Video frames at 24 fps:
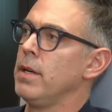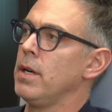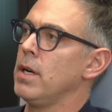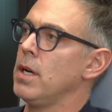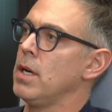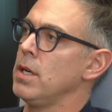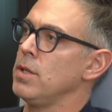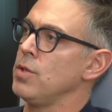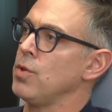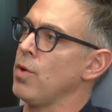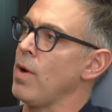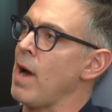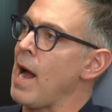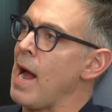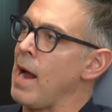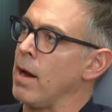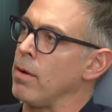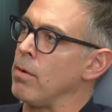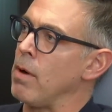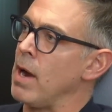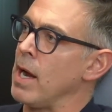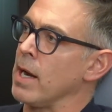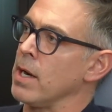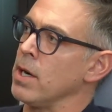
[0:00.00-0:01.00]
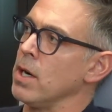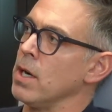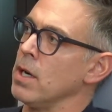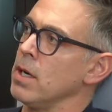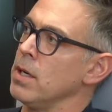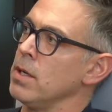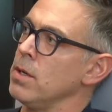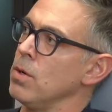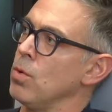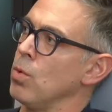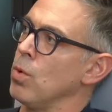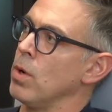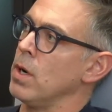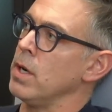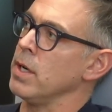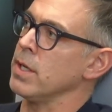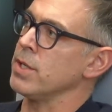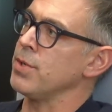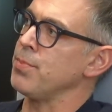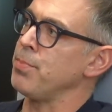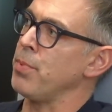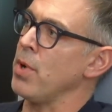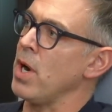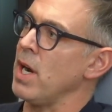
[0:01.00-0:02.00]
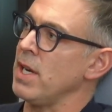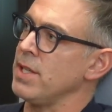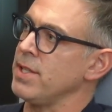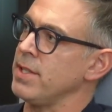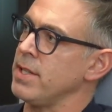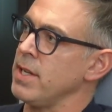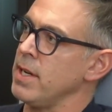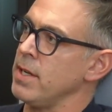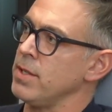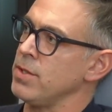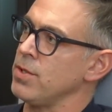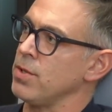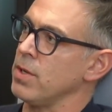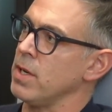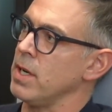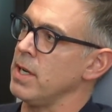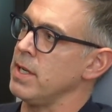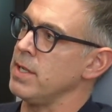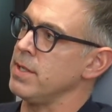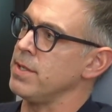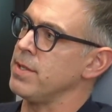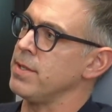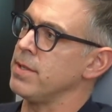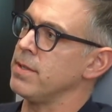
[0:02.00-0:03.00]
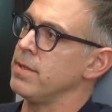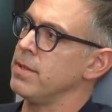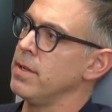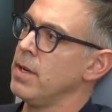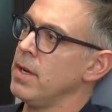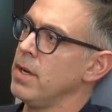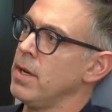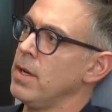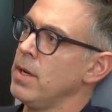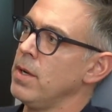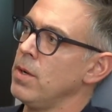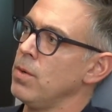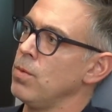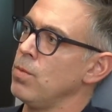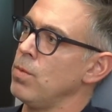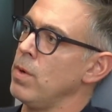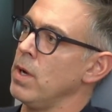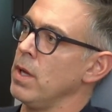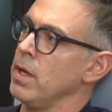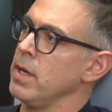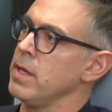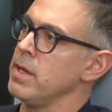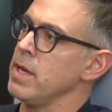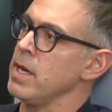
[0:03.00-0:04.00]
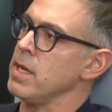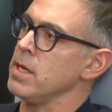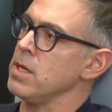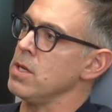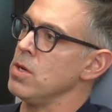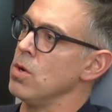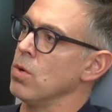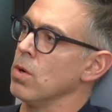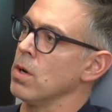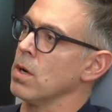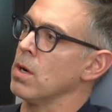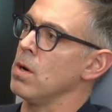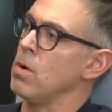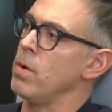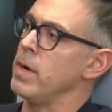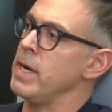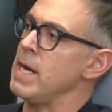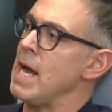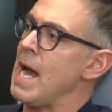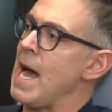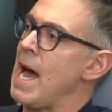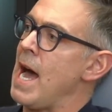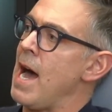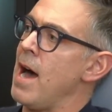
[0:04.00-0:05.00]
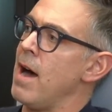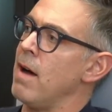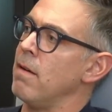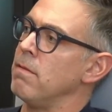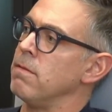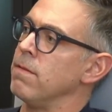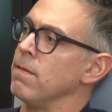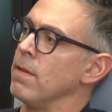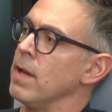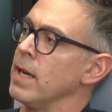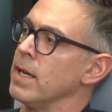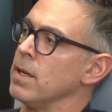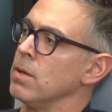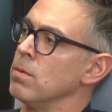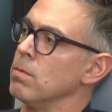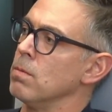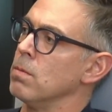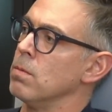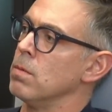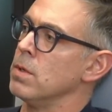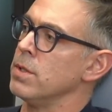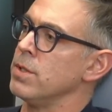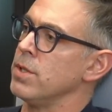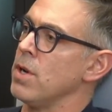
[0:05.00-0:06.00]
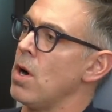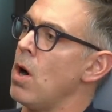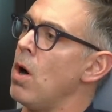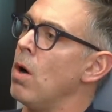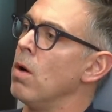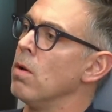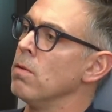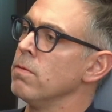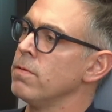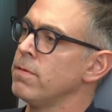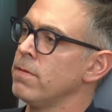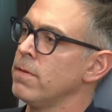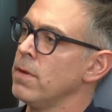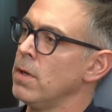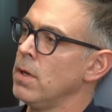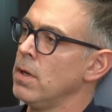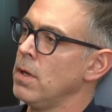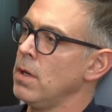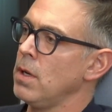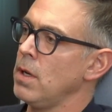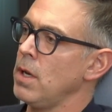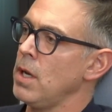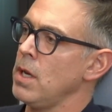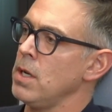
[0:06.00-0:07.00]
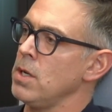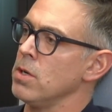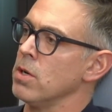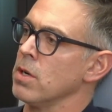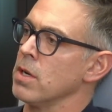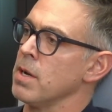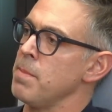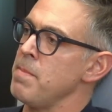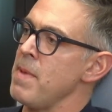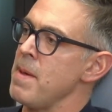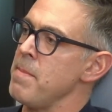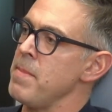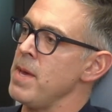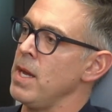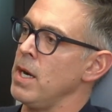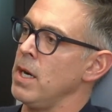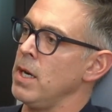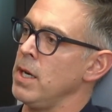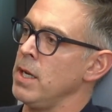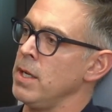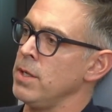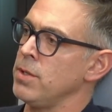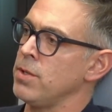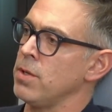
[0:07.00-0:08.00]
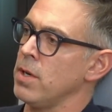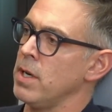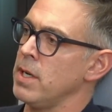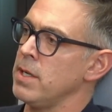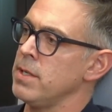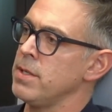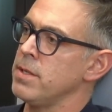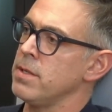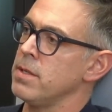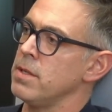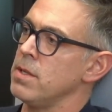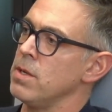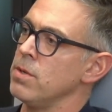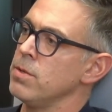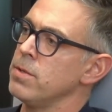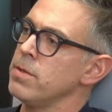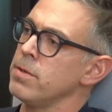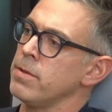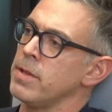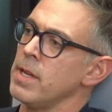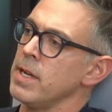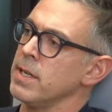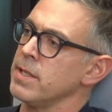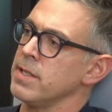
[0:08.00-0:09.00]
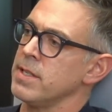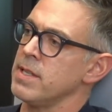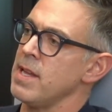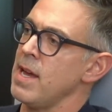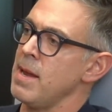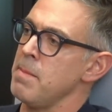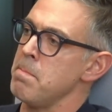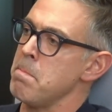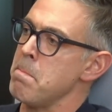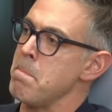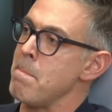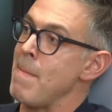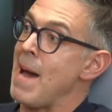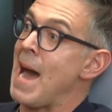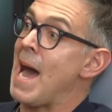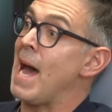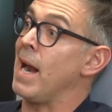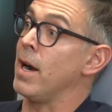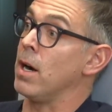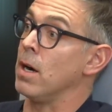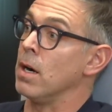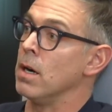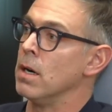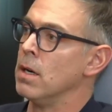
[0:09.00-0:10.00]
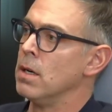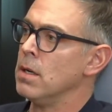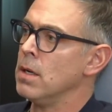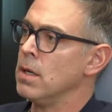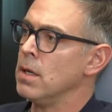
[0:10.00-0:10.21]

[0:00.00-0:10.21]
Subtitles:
a track record or an expressed interest, really that you're going to have like resolve in your commitment and interest, those are things that matter.